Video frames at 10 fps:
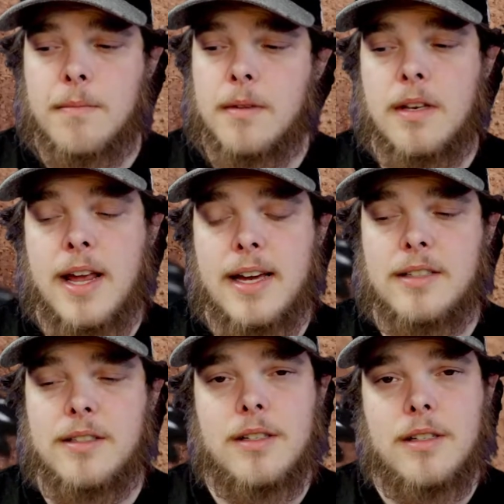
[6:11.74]

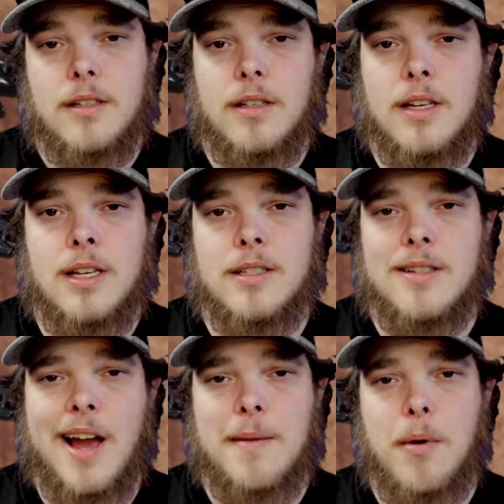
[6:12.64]
Next is
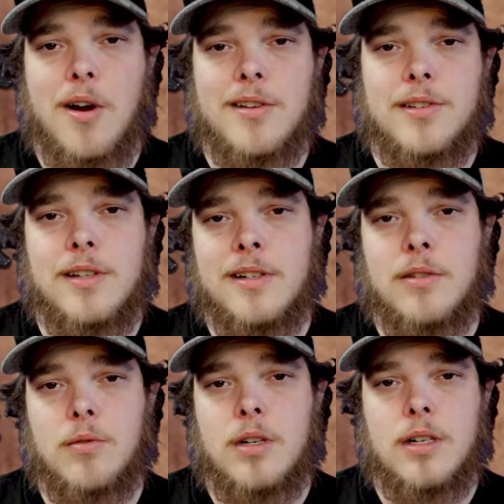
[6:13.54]
not a part of
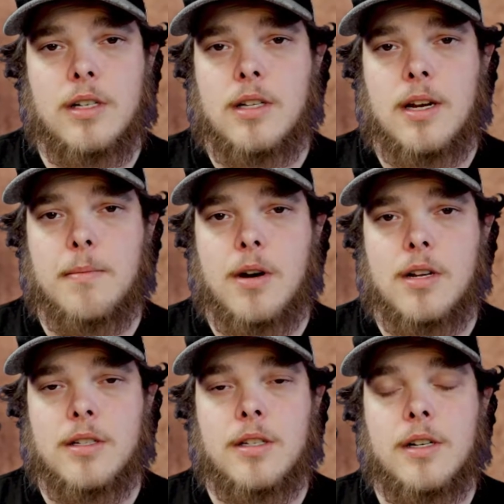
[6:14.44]
Series 1, it's not a part
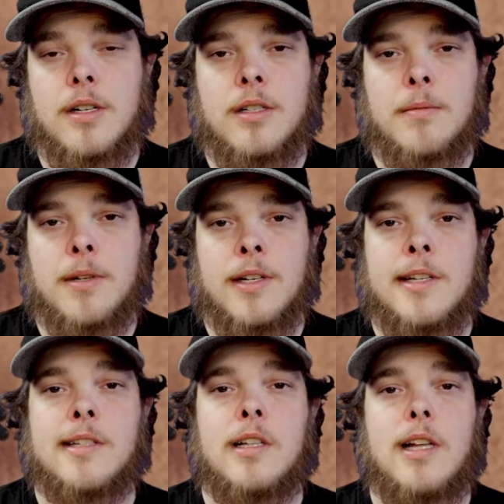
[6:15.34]
of the series, but it
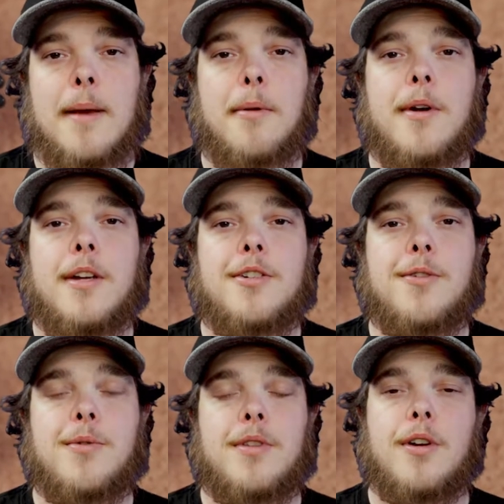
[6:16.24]
is a
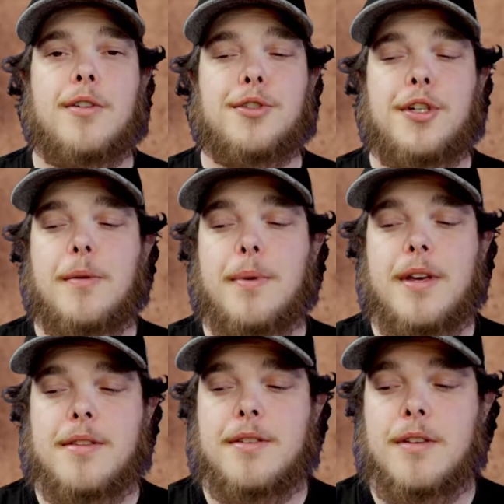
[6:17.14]
collaboration with Turtle Shell
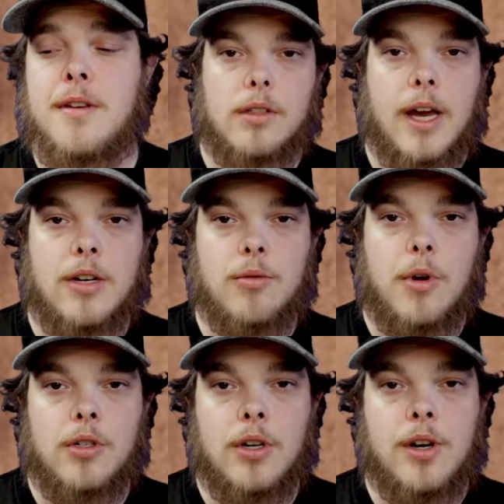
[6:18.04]
pins. Casual
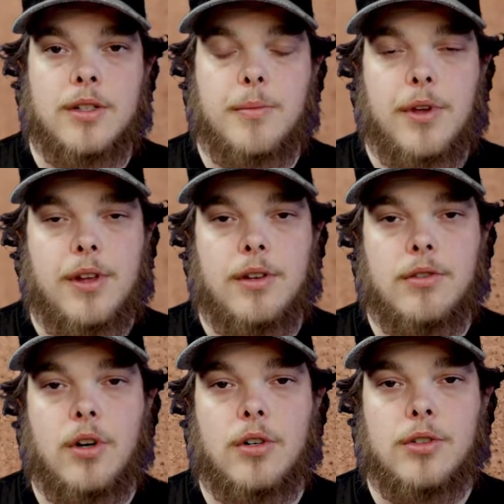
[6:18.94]
Mojo does a pin,
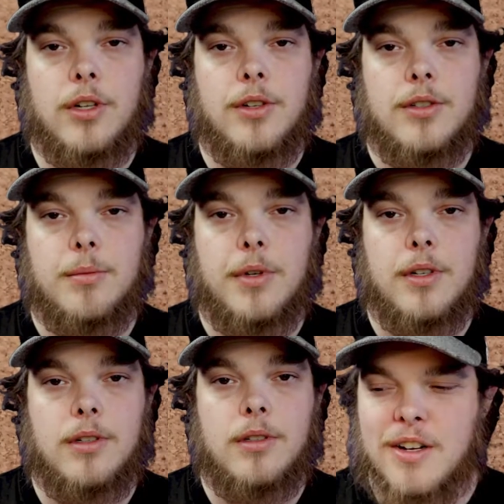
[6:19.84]
Turtle Shell does a pin.